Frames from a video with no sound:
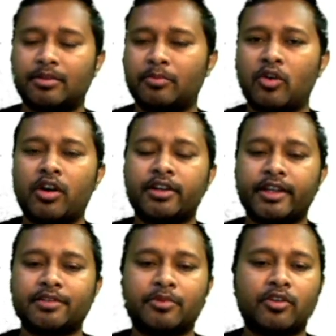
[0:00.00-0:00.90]
mock
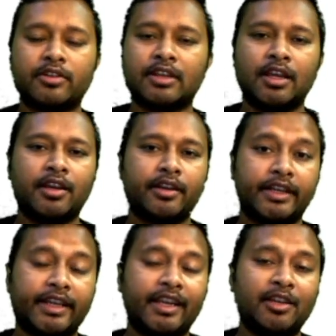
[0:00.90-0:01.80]
test, because
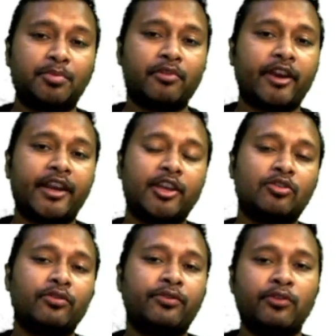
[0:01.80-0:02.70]
daily providing
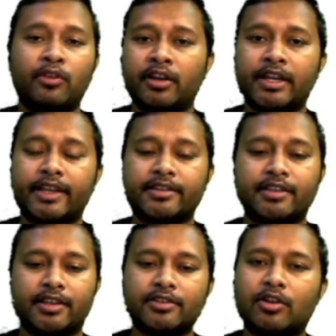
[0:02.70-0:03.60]
you full test
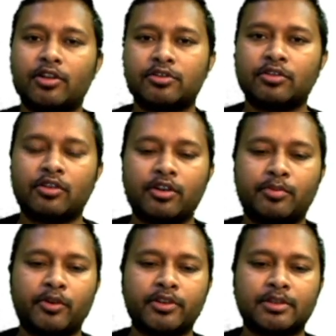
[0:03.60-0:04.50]
is also not
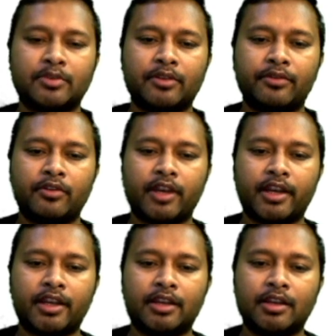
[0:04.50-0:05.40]
possible for
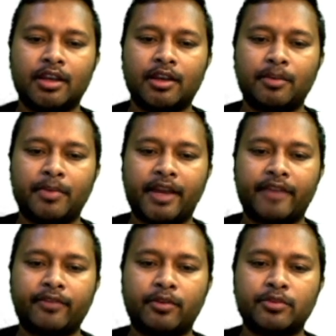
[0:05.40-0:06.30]
any
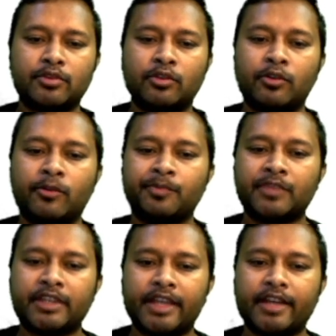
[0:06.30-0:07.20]
platform. So
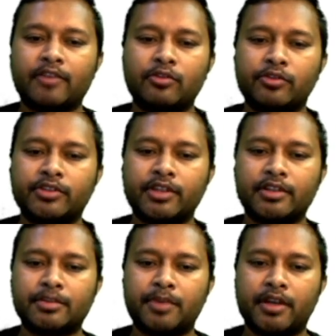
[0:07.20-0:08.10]
10
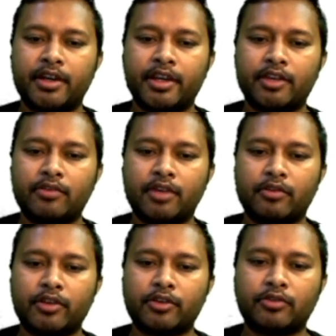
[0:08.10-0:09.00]
questions per day you are
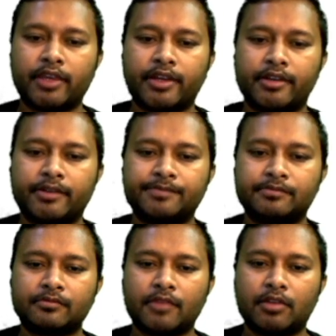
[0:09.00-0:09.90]
going to get.
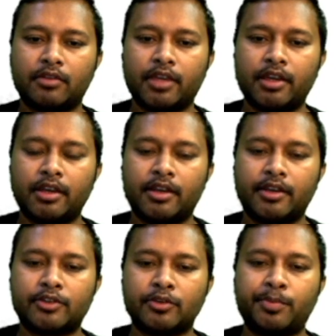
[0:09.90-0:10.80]
Okay,
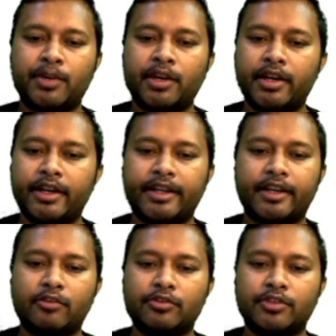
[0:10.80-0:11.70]
so per day 10
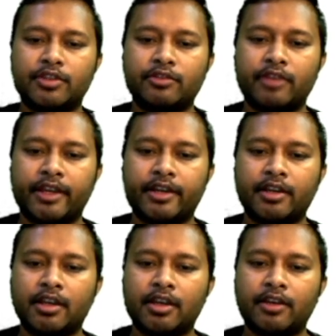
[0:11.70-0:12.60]
questions you will get.
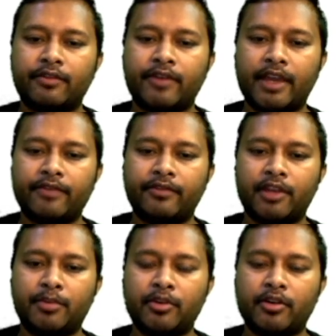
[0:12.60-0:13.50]
5 will
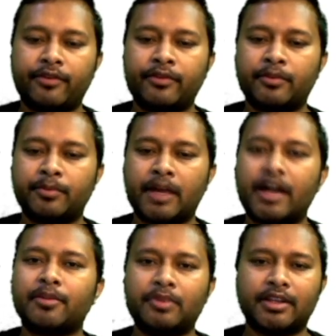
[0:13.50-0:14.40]
be of
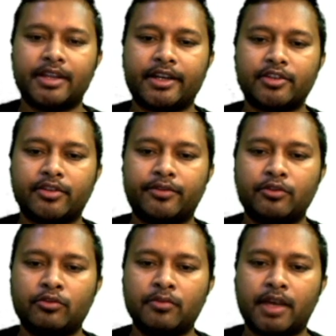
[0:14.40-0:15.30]
part B, that is of
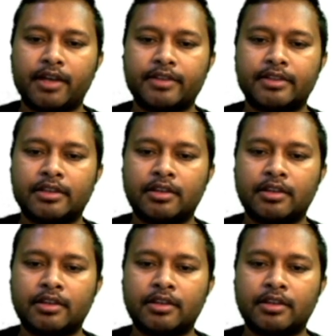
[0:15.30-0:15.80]
2 marks,